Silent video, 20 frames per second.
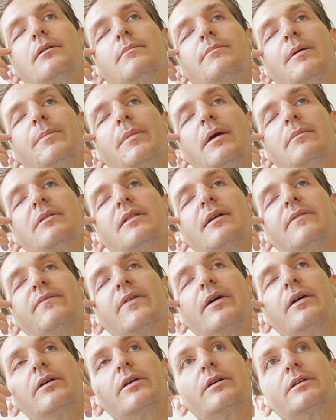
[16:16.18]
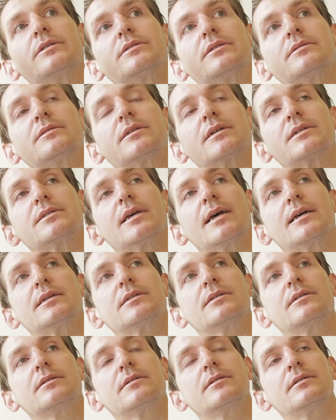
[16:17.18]
But maybe that failure is a
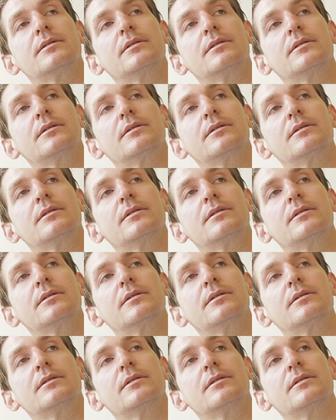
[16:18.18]
success.